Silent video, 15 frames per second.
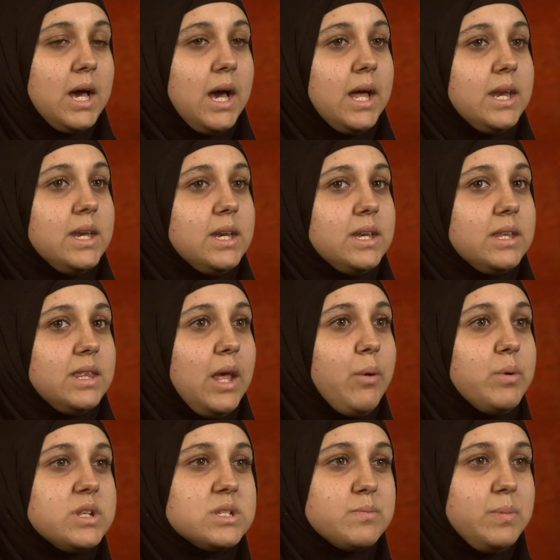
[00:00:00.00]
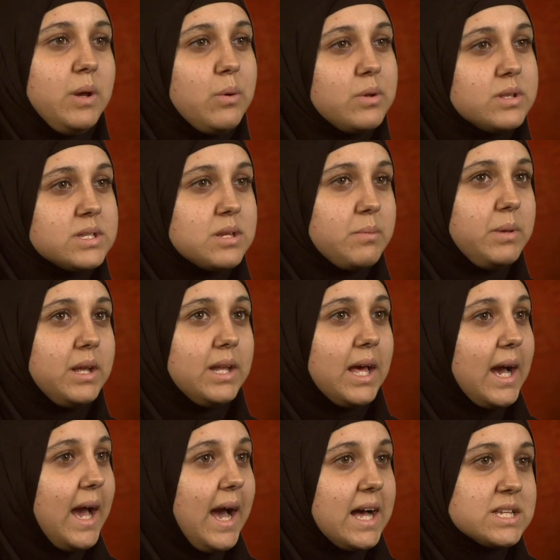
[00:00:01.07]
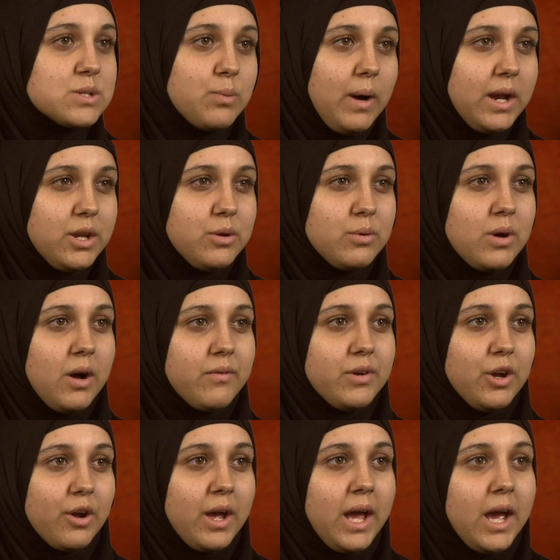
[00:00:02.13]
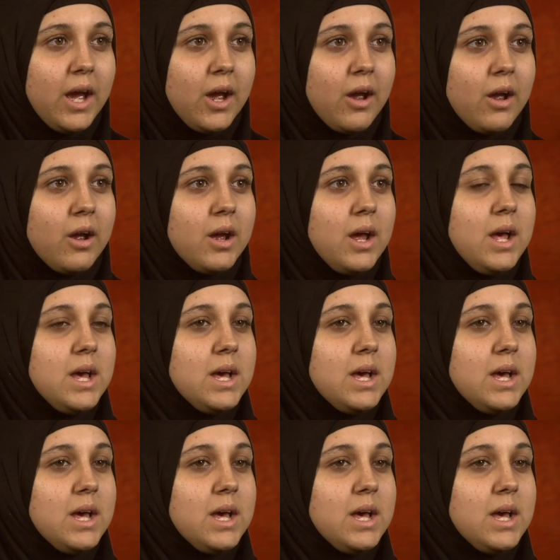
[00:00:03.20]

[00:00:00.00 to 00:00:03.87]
And they would speak to me. Like I asked, why do you cover your hair?